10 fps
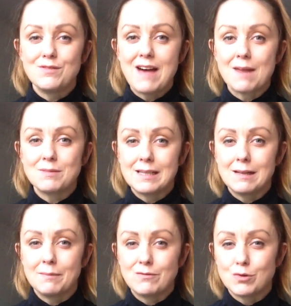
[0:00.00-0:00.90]
developed a
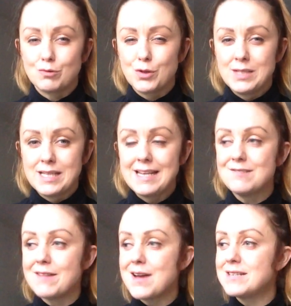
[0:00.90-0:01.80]
little bit of a routine
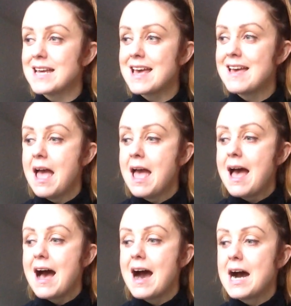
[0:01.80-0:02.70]
around it,
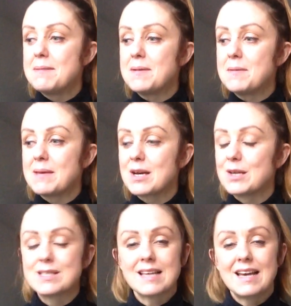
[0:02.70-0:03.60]

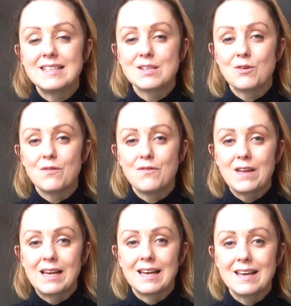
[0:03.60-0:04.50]
because I sort of
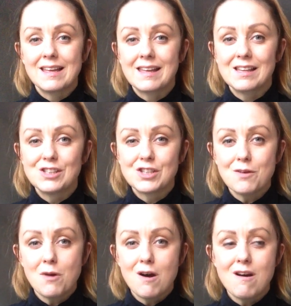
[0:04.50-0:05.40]
feel like, do you
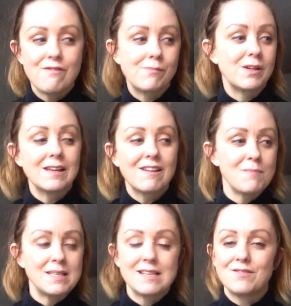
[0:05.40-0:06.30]
know what, if I'm going to give
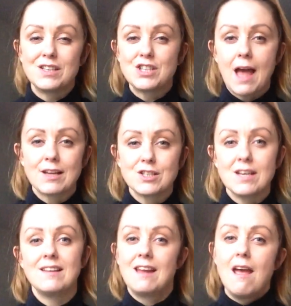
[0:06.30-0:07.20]
myself an
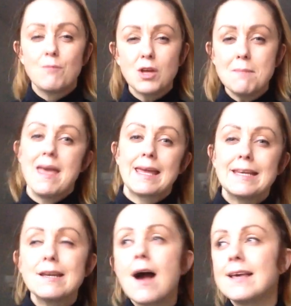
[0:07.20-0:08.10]
injection, I'm going to make it
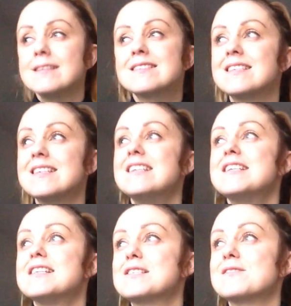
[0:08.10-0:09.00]
nice.
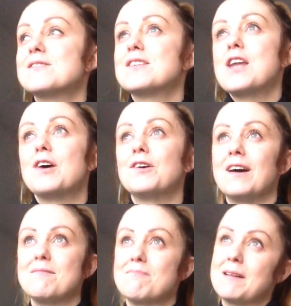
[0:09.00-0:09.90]
So, you know,
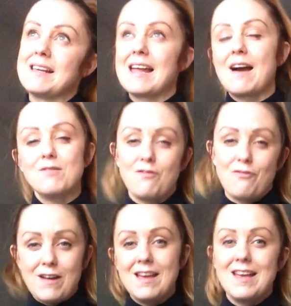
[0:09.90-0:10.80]
I bring it out the
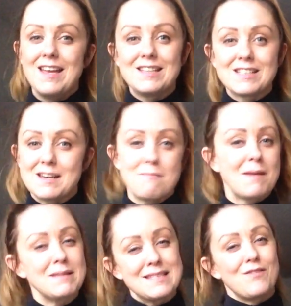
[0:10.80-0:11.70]
fridge and I
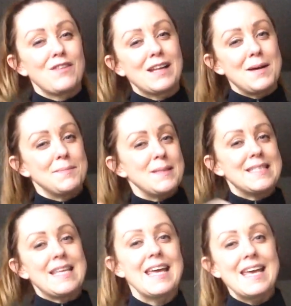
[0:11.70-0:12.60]
make myself a cup
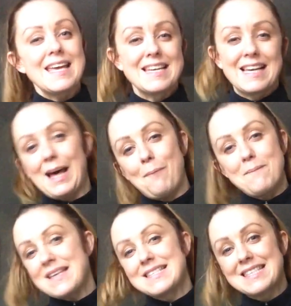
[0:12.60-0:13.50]
of tea and a little
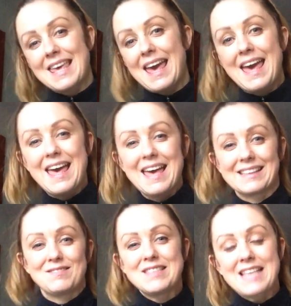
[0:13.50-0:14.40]
biscuit, and
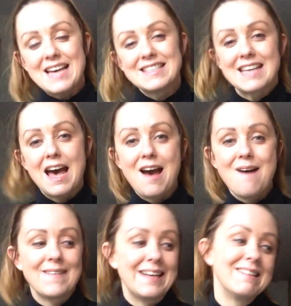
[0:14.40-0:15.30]
I'm sat
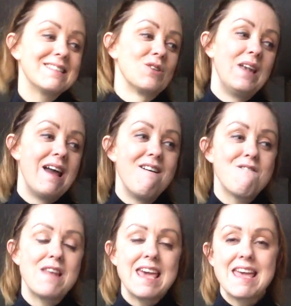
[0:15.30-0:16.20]
down and it's all
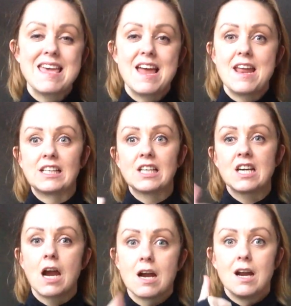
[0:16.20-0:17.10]
lovely, and
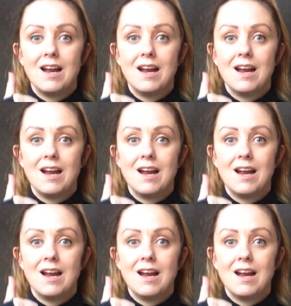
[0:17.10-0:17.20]
then